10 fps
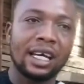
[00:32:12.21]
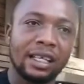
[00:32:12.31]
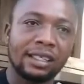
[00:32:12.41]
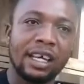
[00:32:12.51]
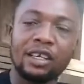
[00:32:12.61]

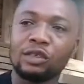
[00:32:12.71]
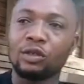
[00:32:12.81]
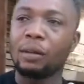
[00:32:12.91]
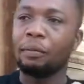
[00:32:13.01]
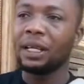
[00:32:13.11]
send you
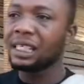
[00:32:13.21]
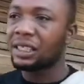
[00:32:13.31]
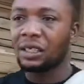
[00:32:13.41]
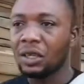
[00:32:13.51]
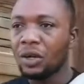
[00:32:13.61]
to a
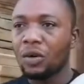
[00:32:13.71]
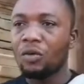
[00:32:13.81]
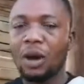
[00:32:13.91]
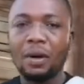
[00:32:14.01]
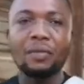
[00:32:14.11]
place
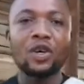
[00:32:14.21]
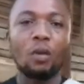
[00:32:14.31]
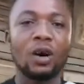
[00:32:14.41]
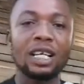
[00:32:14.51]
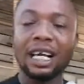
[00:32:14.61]
where maybe your
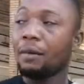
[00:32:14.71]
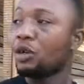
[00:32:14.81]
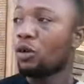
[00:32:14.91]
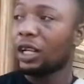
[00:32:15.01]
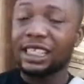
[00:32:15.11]
money can be
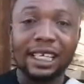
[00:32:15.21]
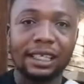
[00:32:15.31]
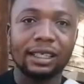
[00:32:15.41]
collected.